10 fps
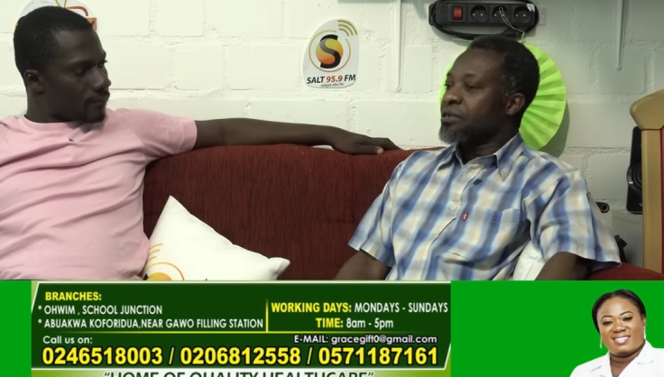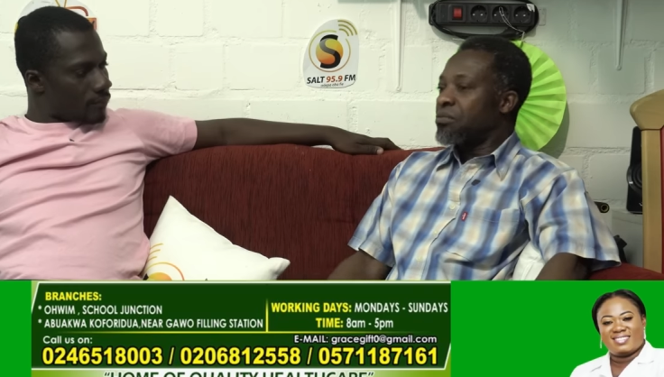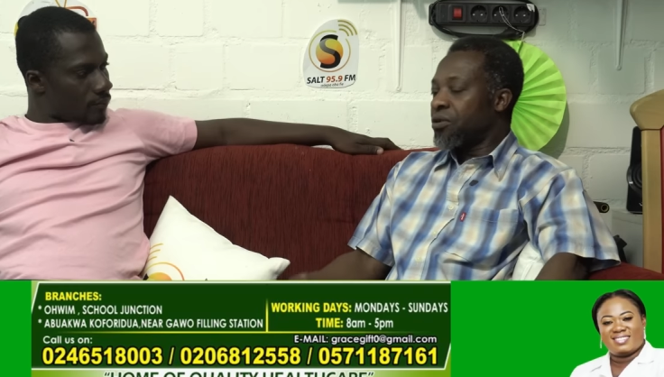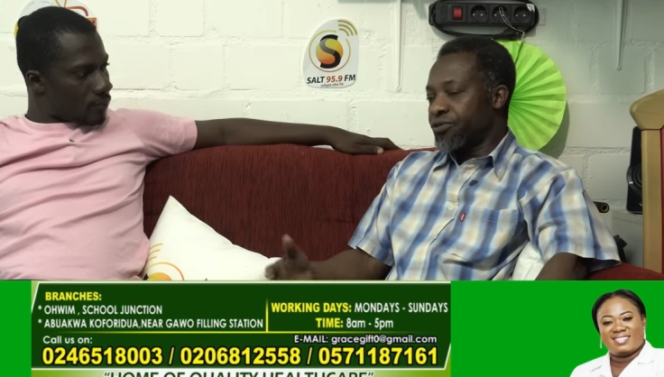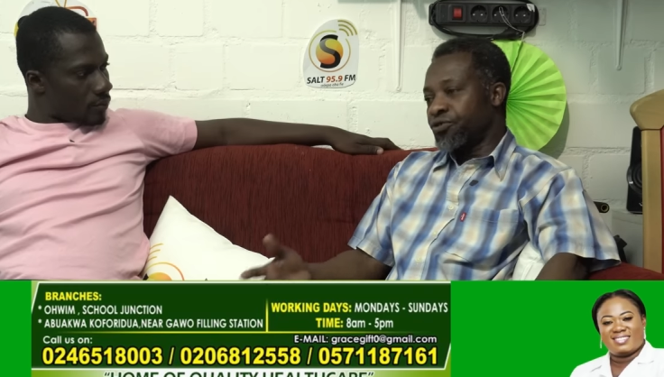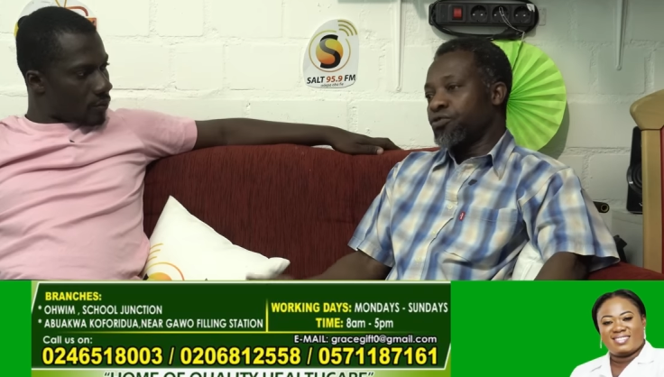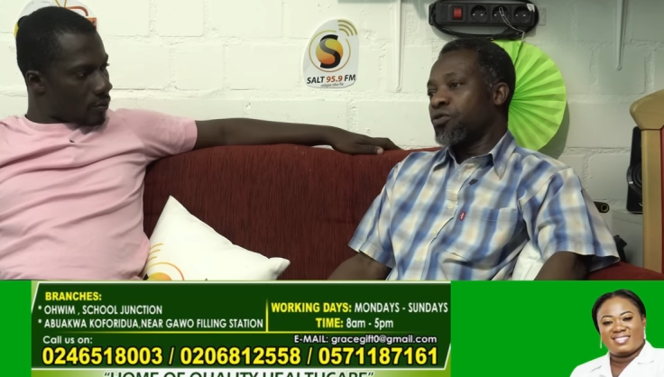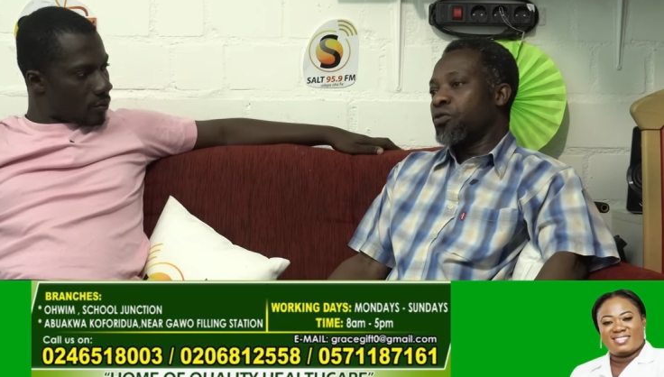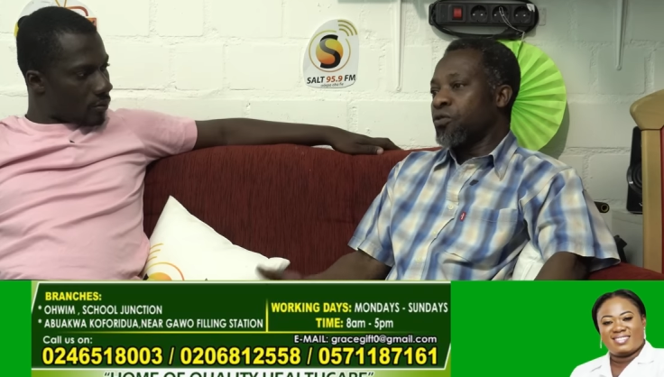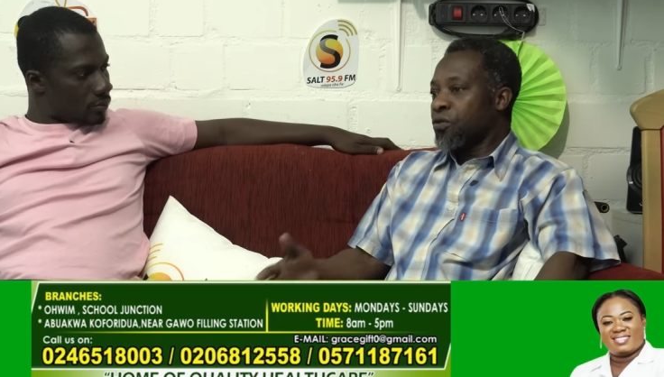Speaker 1: the boy
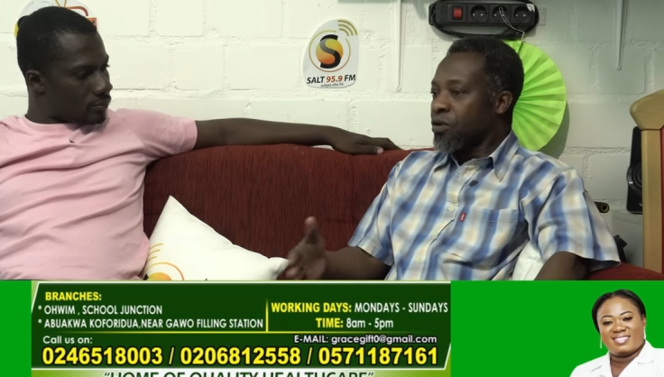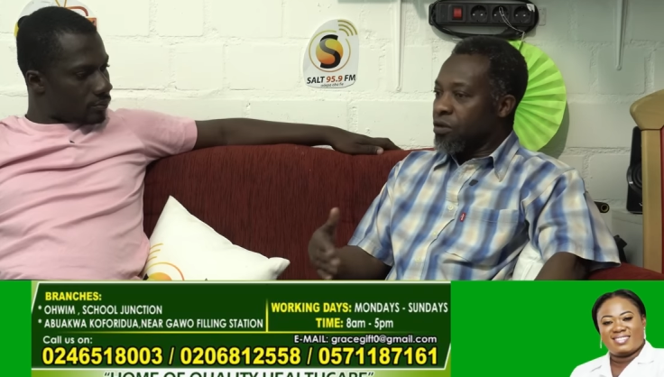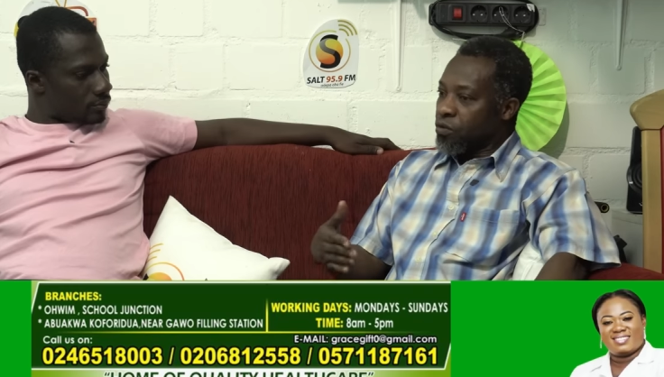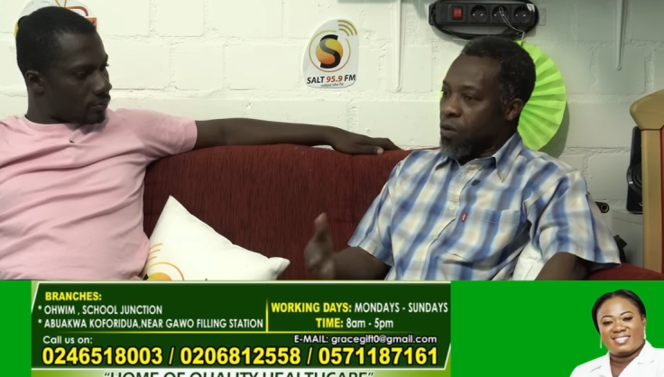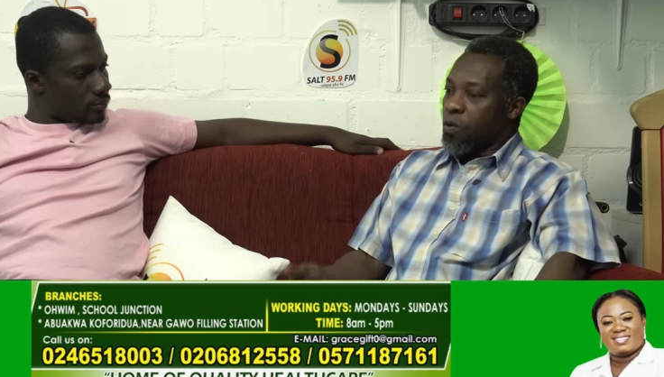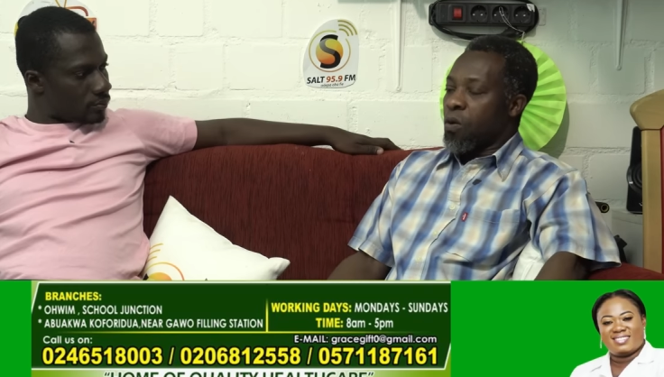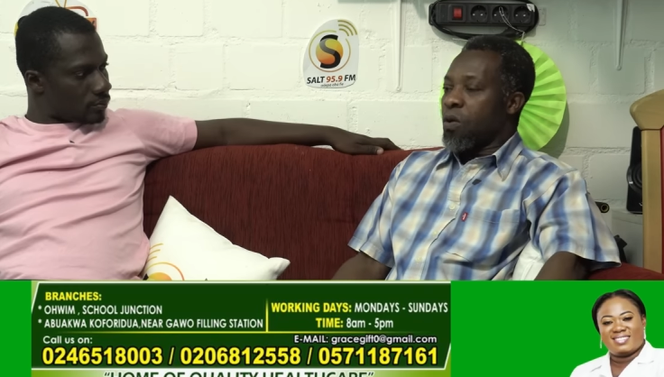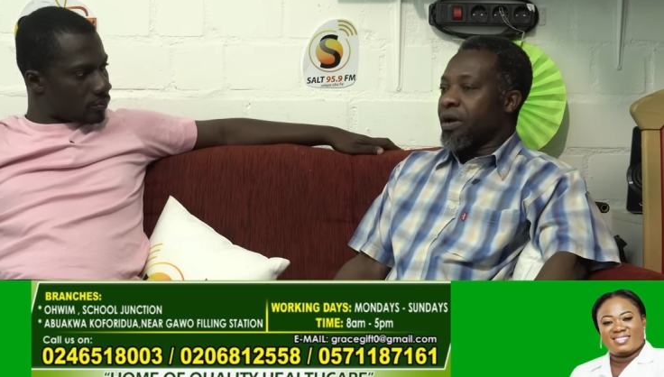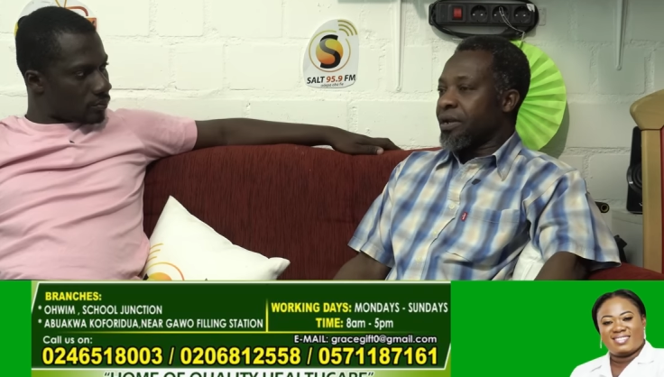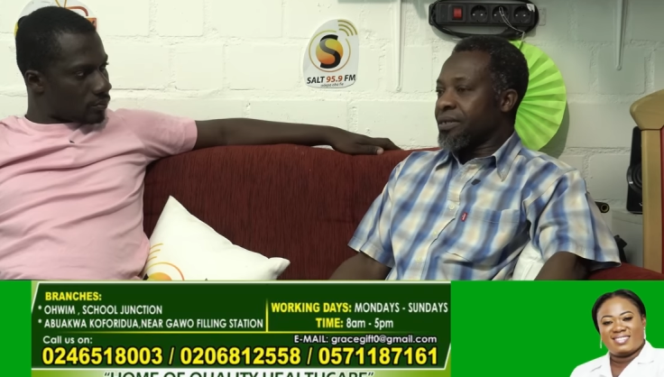youth, no
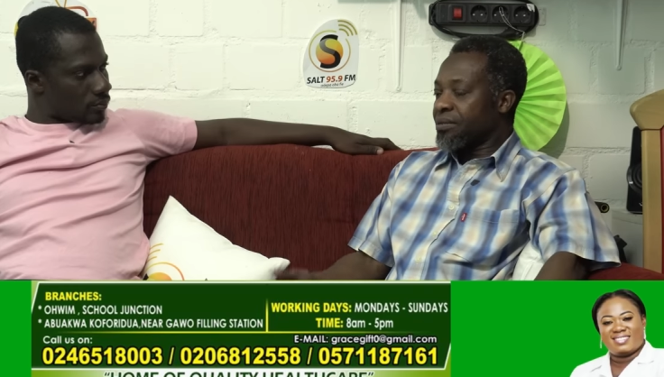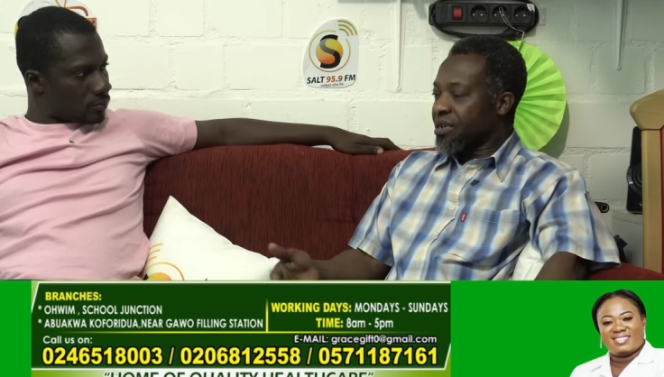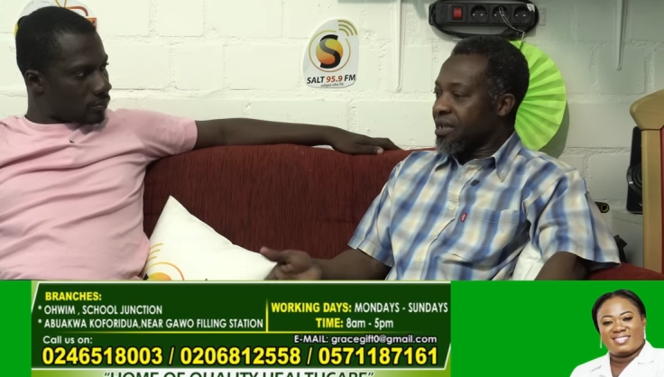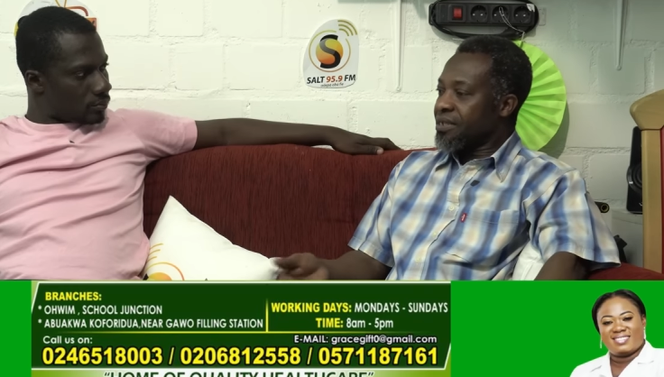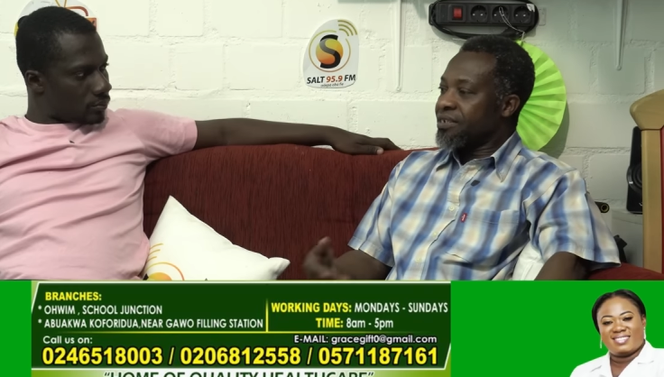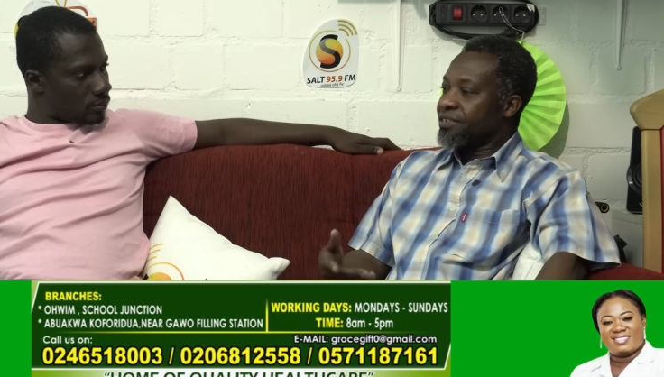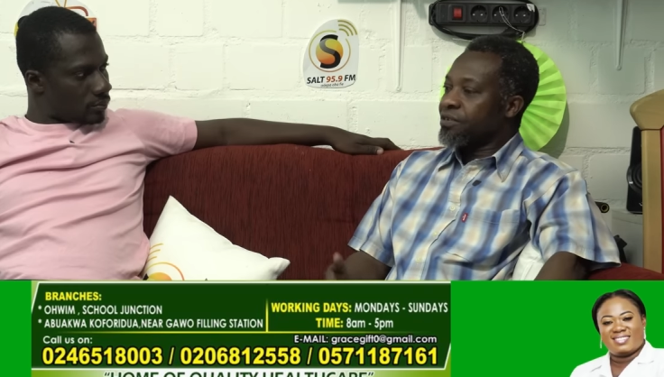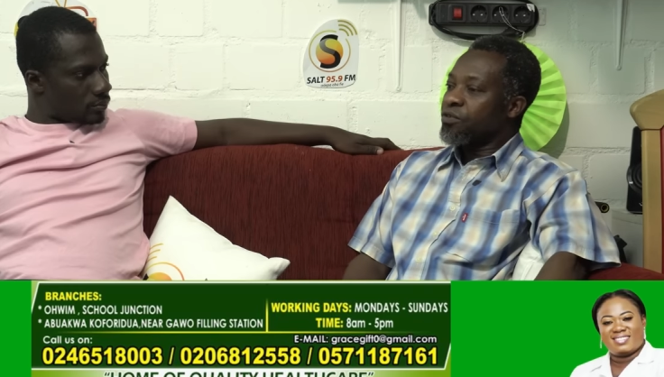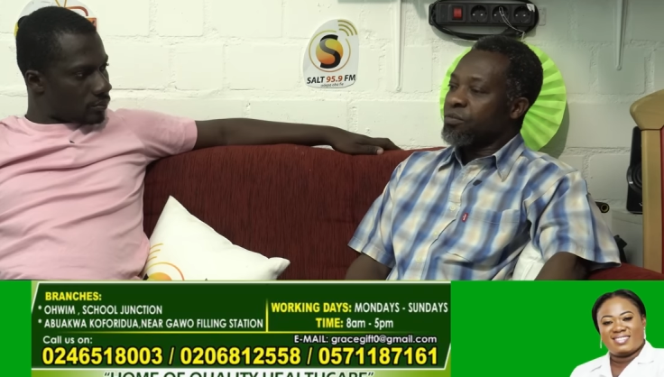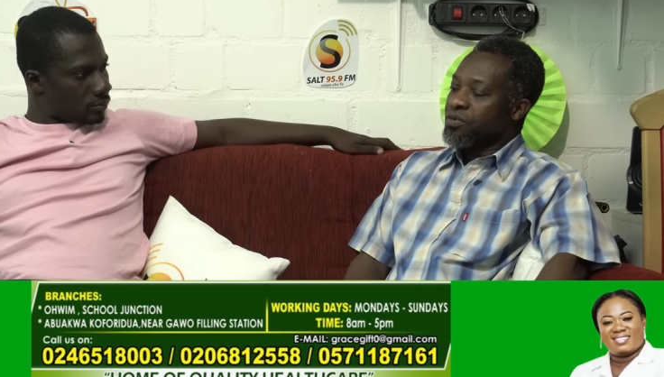cocoa, and as a Mekasa
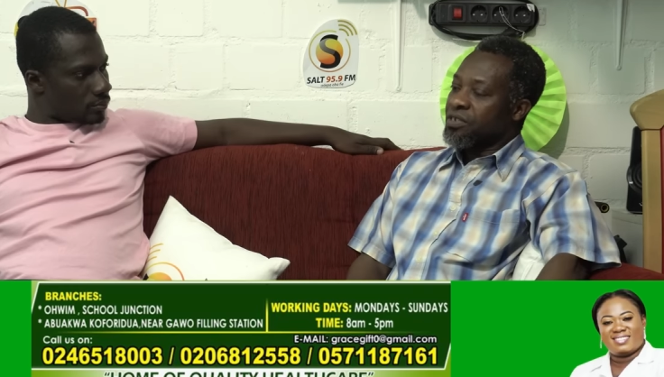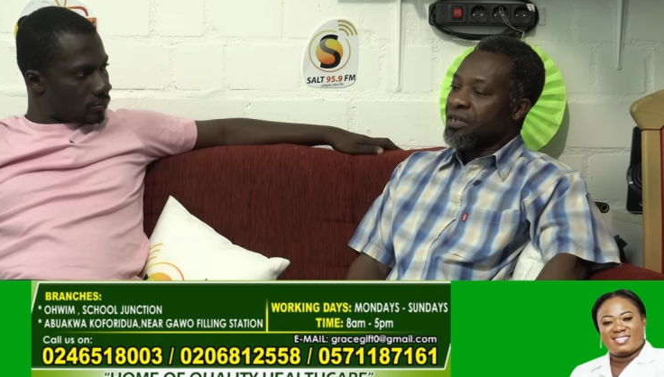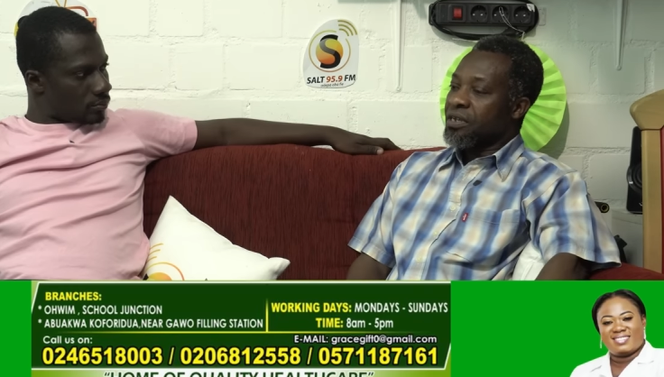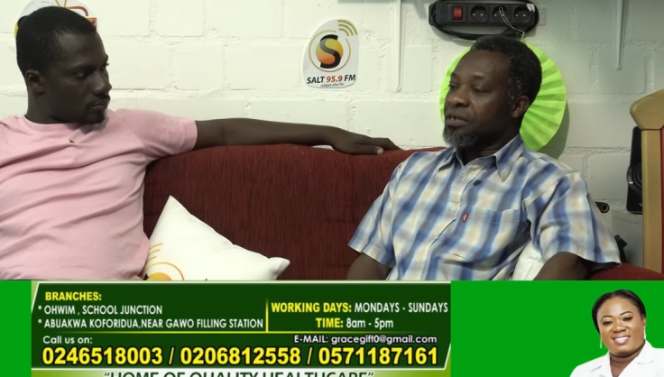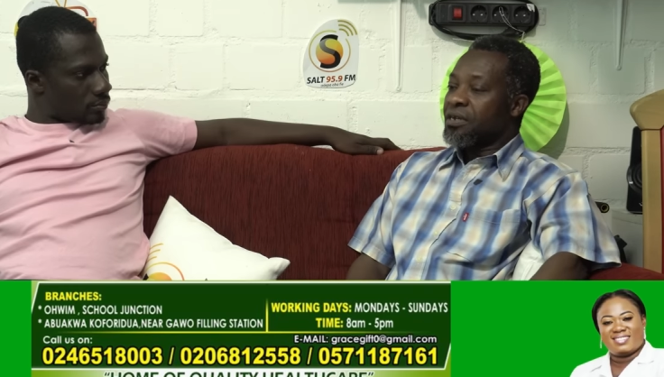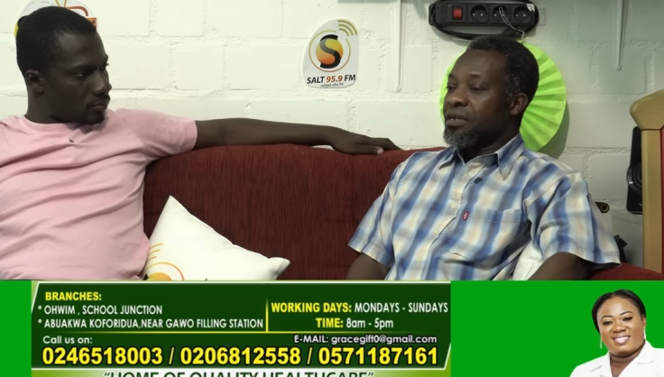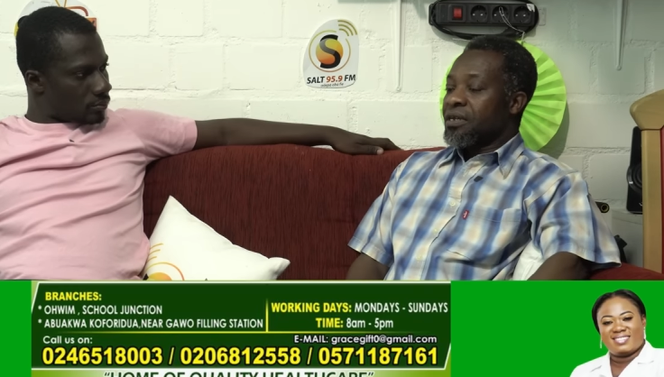chair almost a